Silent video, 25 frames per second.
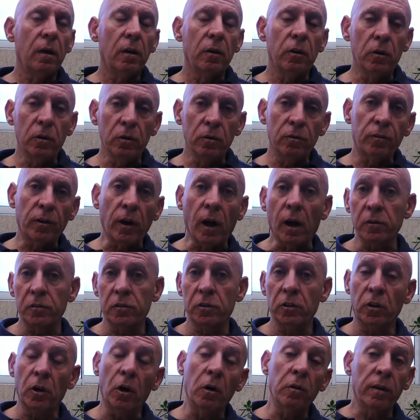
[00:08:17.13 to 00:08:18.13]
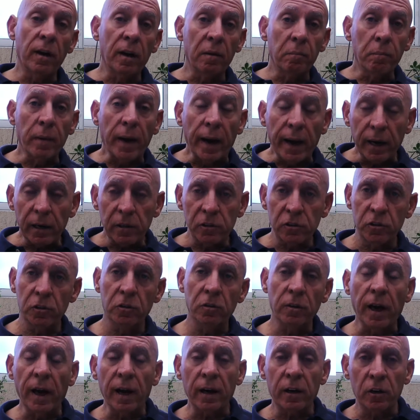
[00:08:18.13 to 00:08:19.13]
You've got to go then back to
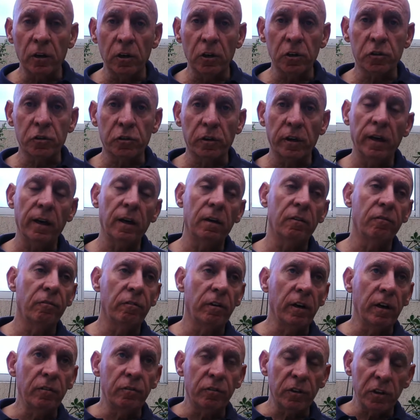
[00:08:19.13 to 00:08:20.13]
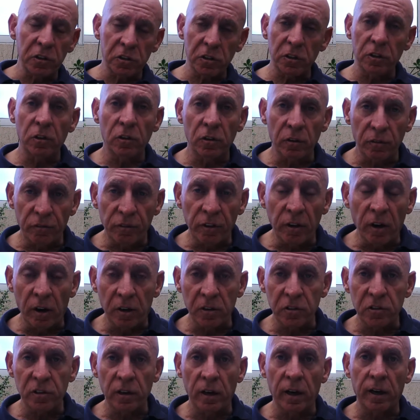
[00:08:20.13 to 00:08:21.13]
that country and revisit your
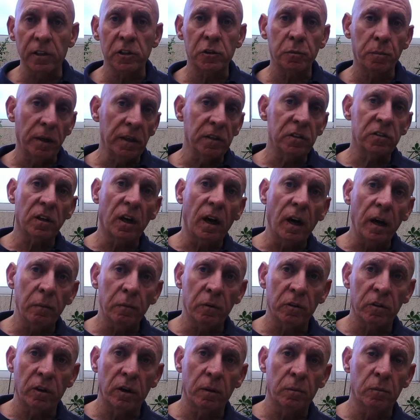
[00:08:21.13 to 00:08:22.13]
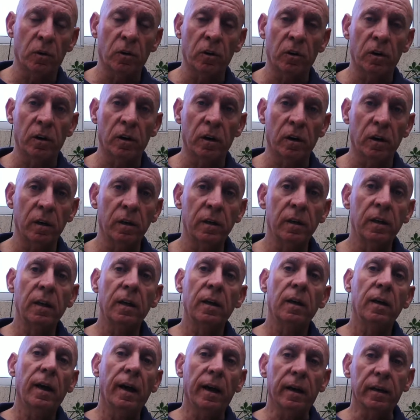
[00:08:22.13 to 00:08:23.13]
fiancé and spend time with him or her
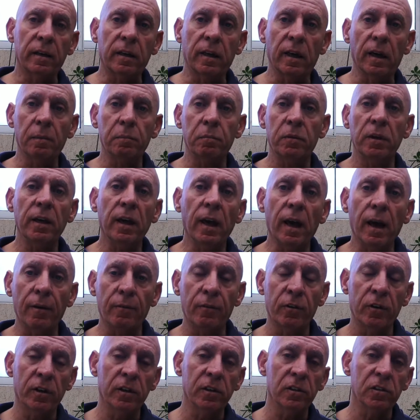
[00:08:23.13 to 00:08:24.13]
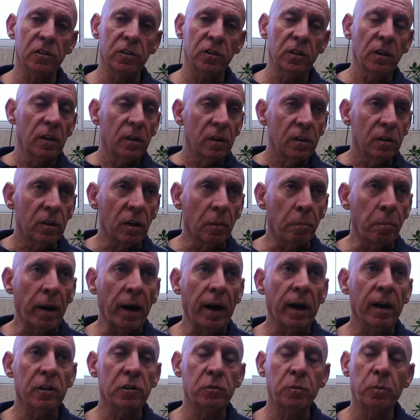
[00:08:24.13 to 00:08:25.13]
and keep the evidence, the
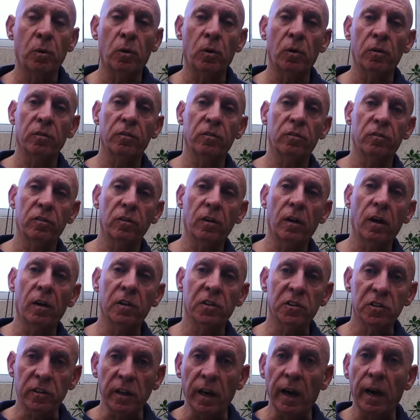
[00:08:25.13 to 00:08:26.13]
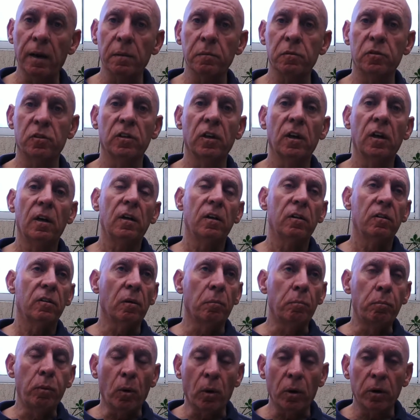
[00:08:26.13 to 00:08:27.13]
passports, stamps, the
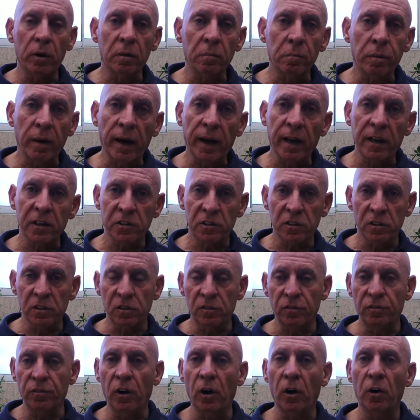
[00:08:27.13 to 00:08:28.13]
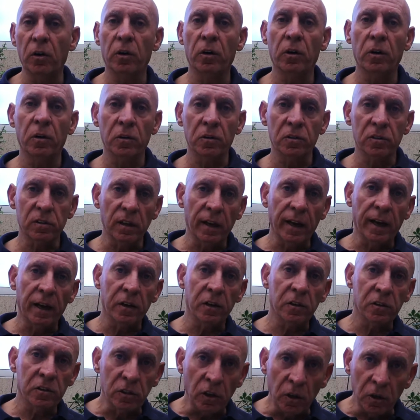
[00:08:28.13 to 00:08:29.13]
boarding passes, photos,
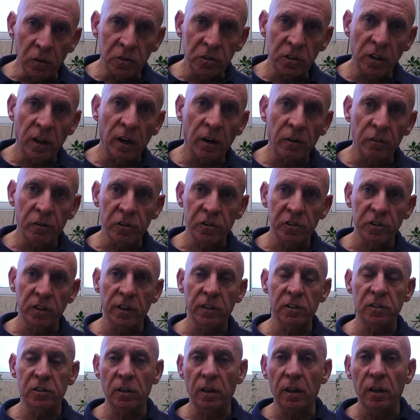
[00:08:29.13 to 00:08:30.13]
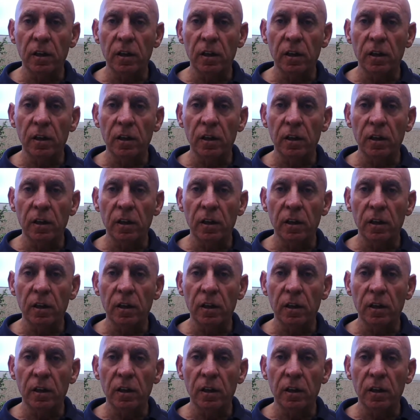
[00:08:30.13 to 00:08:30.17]
letters, hotel receipts,